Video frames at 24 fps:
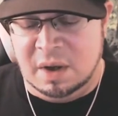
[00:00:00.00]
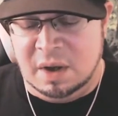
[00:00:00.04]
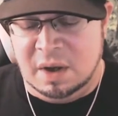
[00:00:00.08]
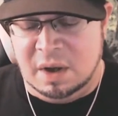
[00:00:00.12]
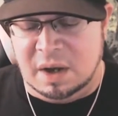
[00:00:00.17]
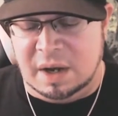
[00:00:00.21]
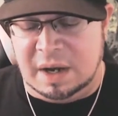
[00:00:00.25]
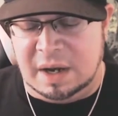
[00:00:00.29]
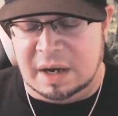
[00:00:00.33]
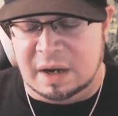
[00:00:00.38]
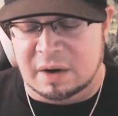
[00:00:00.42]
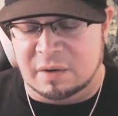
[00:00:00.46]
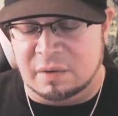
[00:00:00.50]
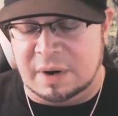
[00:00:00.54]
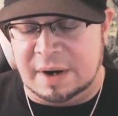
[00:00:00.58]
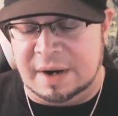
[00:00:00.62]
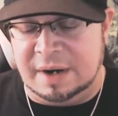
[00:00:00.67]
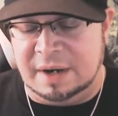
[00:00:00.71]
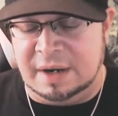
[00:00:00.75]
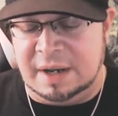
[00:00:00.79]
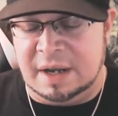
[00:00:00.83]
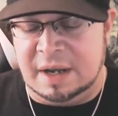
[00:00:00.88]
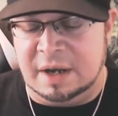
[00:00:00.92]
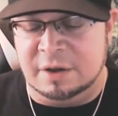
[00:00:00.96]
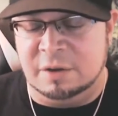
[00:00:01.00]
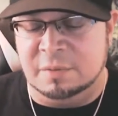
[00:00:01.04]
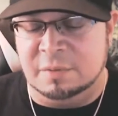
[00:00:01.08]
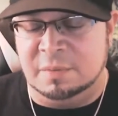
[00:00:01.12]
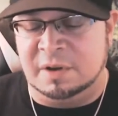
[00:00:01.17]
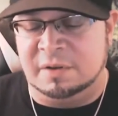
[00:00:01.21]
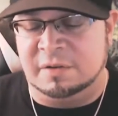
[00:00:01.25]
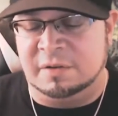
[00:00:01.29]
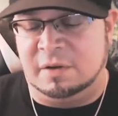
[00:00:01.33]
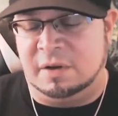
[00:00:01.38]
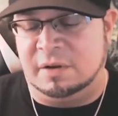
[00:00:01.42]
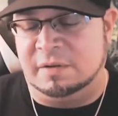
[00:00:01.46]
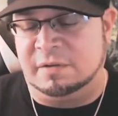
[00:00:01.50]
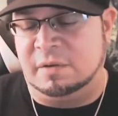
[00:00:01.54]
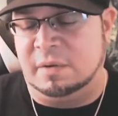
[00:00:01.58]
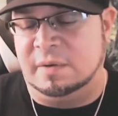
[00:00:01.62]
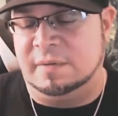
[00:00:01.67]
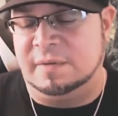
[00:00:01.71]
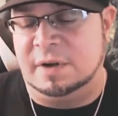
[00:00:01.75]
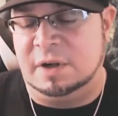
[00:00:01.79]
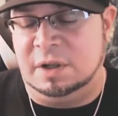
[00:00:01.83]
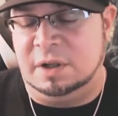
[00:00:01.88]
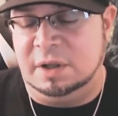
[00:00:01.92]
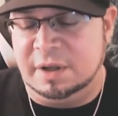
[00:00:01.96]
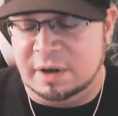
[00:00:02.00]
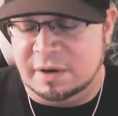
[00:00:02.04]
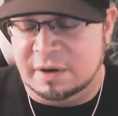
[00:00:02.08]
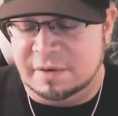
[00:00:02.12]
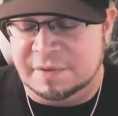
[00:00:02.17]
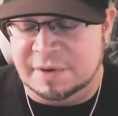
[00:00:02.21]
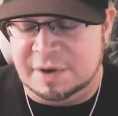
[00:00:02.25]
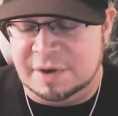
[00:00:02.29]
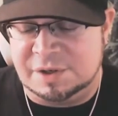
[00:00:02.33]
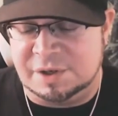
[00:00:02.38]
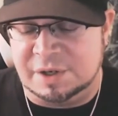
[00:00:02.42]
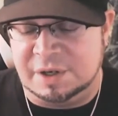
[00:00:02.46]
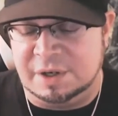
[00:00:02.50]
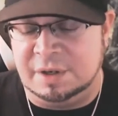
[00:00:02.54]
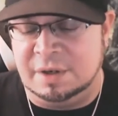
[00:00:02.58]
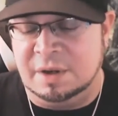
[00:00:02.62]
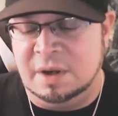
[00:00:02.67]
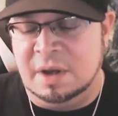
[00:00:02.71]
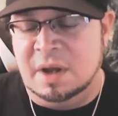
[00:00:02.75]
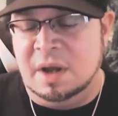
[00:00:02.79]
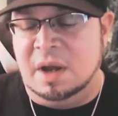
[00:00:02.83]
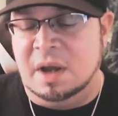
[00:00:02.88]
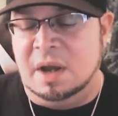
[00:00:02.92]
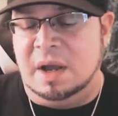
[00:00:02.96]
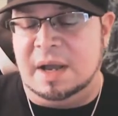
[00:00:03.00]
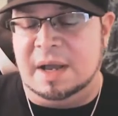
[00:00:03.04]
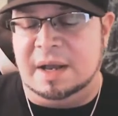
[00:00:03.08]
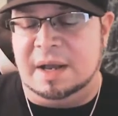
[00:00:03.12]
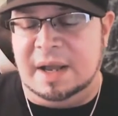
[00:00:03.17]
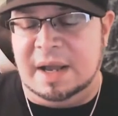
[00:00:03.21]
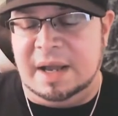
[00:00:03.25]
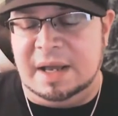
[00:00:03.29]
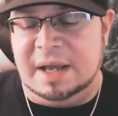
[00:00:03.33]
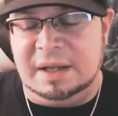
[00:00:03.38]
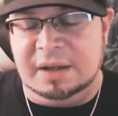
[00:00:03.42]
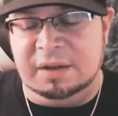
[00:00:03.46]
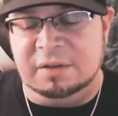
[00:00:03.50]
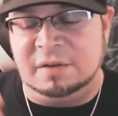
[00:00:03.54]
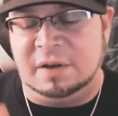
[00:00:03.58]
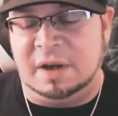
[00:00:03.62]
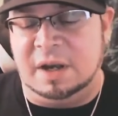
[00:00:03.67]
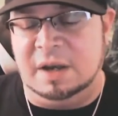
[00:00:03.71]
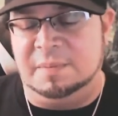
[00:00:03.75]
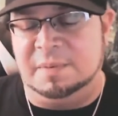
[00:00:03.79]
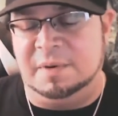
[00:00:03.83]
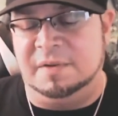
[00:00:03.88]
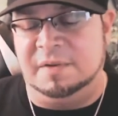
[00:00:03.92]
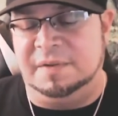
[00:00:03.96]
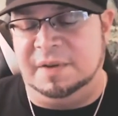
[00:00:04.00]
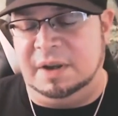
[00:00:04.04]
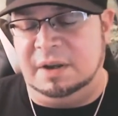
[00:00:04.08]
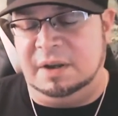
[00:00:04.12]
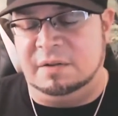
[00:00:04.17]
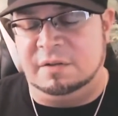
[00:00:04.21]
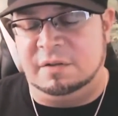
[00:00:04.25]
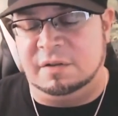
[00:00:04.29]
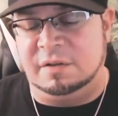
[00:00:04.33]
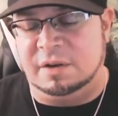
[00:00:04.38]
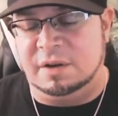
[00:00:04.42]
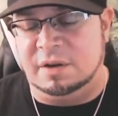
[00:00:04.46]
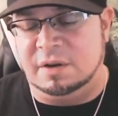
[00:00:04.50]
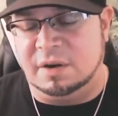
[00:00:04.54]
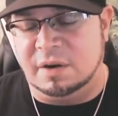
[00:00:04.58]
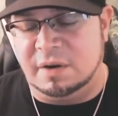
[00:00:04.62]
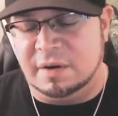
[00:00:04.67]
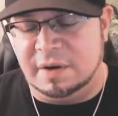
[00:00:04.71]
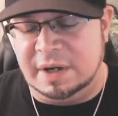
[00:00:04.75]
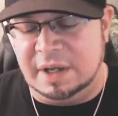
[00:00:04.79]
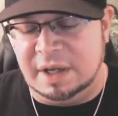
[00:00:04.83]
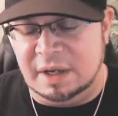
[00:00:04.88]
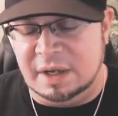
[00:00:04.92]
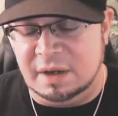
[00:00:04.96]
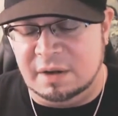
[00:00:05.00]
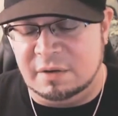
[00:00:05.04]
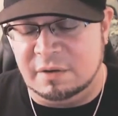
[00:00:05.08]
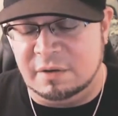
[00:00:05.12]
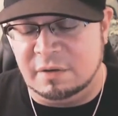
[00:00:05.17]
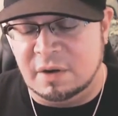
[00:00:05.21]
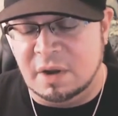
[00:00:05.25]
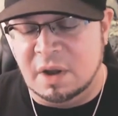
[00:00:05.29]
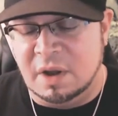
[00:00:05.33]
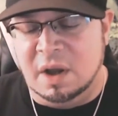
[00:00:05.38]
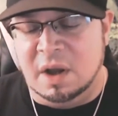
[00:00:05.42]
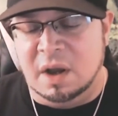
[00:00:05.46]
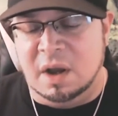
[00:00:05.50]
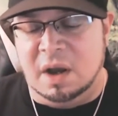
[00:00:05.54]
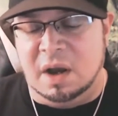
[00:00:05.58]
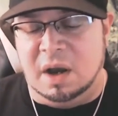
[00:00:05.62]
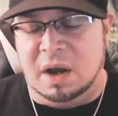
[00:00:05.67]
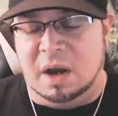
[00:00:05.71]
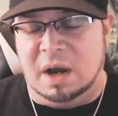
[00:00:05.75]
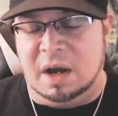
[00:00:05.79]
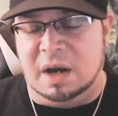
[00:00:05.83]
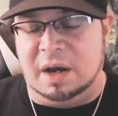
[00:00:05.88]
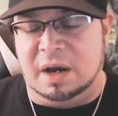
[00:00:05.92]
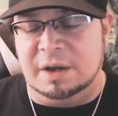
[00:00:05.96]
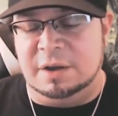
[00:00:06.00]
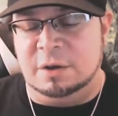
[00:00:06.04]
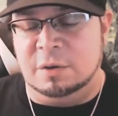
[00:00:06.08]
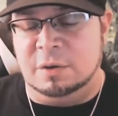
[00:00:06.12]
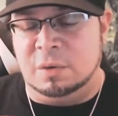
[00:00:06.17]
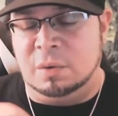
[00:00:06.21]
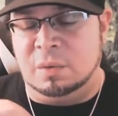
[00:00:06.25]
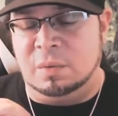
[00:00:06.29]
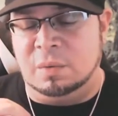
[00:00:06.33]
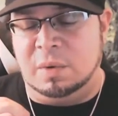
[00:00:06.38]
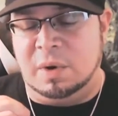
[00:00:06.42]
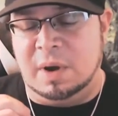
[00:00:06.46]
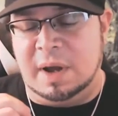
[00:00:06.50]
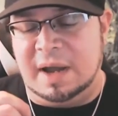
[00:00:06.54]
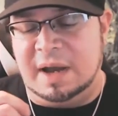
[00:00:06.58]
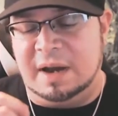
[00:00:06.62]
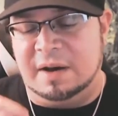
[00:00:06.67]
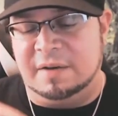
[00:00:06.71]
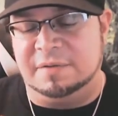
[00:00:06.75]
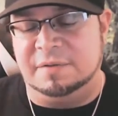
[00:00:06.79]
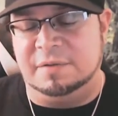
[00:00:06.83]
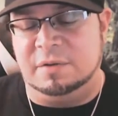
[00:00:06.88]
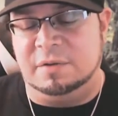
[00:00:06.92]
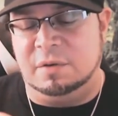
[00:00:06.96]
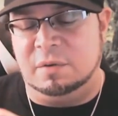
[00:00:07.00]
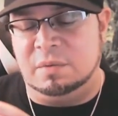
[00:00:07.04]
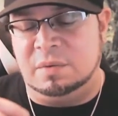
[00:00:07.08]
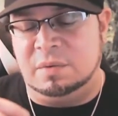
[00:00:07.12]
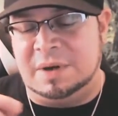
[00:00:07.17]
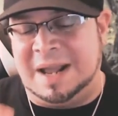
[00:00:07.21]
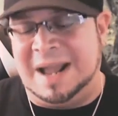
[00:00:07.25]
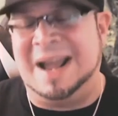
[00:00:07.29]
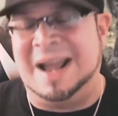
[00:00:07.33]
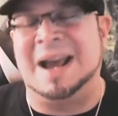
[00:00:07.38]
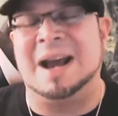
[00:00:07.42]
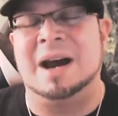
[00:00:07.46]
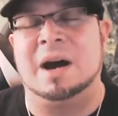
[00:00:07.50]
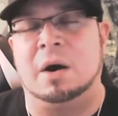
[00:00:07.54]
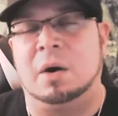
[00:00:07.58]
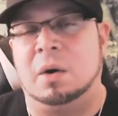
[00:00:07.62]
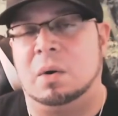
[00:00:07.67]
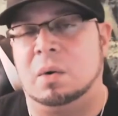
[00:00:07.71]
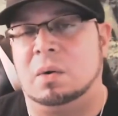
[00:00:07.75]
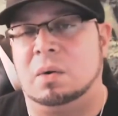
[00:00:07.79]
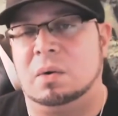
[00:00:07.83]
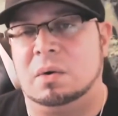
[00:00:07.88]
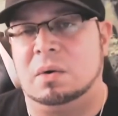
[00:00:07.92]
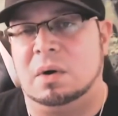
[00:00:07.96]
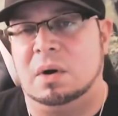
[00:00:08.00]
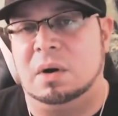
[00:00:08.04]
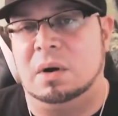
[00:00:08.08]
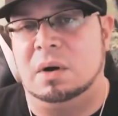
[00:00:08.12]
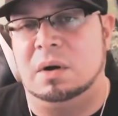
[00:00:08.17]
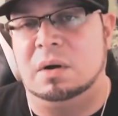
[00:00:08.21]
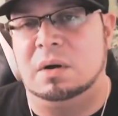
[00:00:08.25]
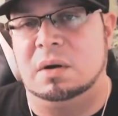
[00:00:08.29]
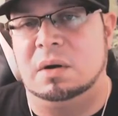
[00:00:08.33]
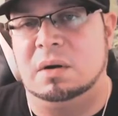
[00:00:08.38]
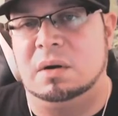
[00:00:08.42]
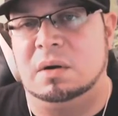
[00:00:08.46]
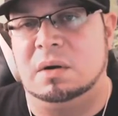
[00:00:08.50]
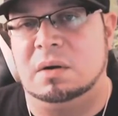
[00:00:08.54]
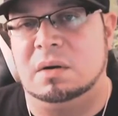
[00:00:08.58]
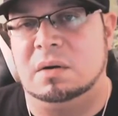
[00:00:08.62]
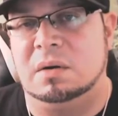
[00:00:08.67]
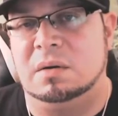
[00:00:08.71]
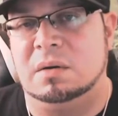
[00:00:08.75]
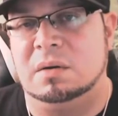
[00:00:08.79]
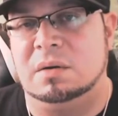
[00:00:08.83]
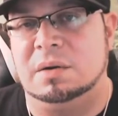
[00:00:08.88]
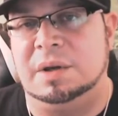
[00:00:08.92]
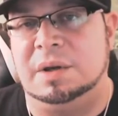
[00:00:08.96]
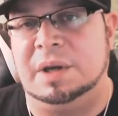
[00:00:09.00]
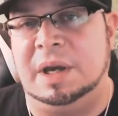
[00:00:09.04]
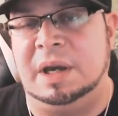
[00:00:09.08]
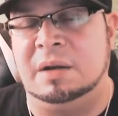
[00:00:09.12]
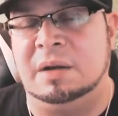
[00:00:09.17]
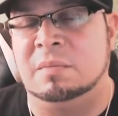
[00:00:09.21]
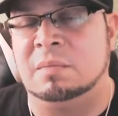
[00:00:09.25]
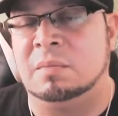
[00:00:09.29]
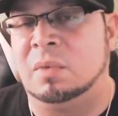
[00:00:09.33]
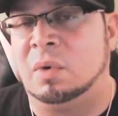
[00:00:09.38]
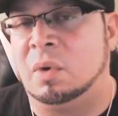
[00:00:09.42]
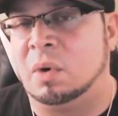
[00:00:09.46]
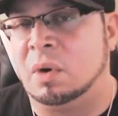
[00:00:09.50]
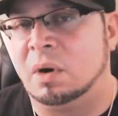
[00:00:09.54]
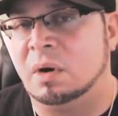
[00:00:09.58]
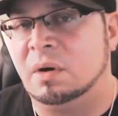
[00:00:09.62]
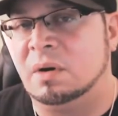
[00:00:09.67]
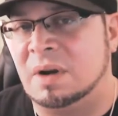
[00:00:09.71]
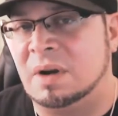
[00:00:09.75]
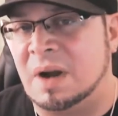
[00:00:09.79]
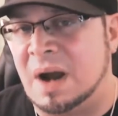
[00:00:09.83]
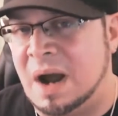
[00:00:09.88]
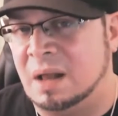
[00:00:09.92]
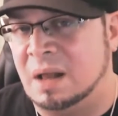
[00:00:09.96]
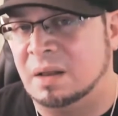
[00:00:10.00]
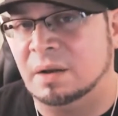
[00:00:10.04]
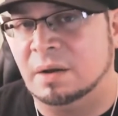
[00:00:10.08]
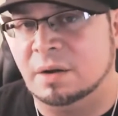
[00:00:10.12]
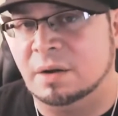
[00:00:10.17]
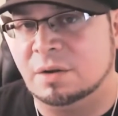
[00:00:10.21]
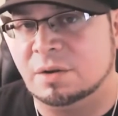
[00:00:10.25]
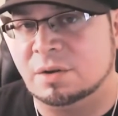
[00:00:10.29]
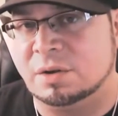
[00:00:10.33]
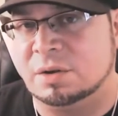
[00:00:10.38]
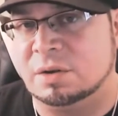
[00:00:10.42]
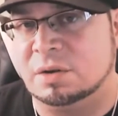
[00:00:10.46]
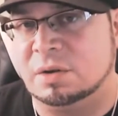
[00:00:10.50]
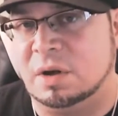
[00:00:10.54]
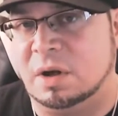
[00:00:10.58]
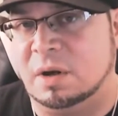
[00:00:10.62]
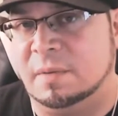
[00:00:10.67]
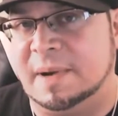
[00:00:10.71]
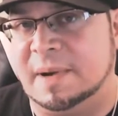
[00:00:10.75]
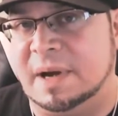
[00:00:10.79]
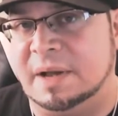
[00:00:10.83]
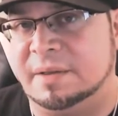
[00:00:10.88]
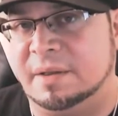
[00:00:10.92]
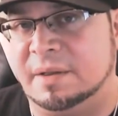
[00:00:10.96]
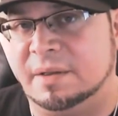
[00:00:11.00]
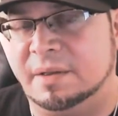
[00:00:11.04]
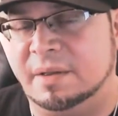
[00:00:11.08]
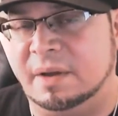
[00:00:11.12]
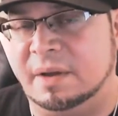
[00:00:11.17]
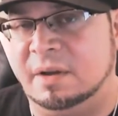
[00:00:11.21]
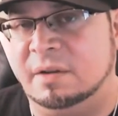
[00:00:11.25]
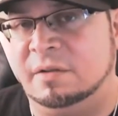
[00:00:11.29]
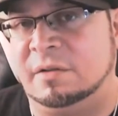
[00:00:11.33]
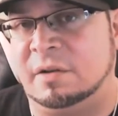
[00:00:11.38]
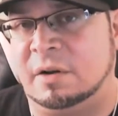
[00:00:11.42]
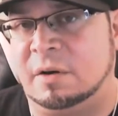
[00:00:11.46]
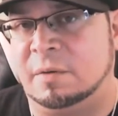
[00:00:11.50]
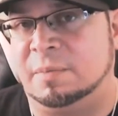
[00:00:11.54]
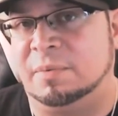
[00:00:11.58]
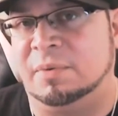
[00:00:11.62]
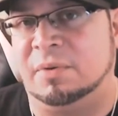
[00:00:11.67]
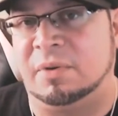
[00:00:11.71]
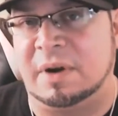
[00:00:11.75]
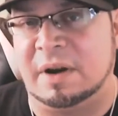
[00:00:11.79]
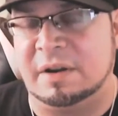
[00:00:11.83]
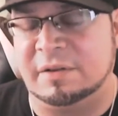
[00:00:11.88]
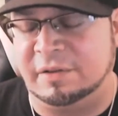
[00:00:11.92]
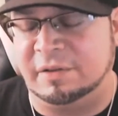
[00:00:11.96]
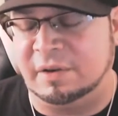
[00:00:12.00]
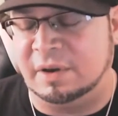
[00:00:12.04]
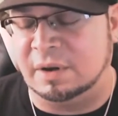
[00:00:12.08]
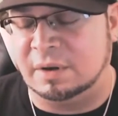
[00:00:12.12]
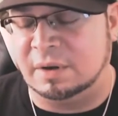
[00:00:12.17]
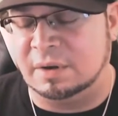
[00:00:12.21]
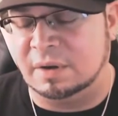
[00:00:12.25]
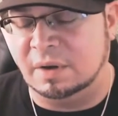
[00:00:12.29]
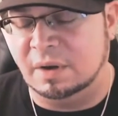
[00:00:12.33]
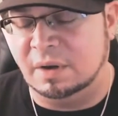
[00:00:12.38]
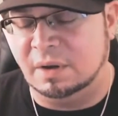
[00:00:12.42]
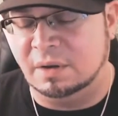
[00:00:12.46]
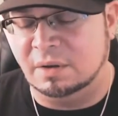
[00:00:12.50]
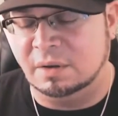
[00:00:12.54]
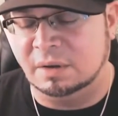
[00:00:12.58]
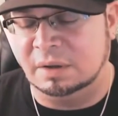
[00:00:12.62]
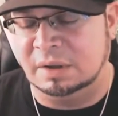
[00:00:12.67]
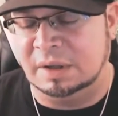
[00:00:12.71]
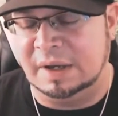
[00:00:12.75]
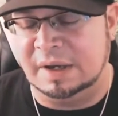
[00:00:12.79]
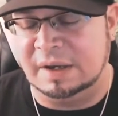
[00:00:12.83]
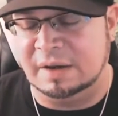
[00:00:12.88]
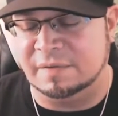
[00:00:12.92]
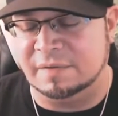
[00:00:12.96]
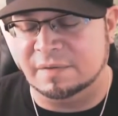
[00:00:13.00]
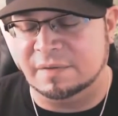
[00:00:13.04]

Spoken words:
Right now, you must also have a clear vision and any type of insecurities. You have to now gain more knowledge about the things that are pressing in your life.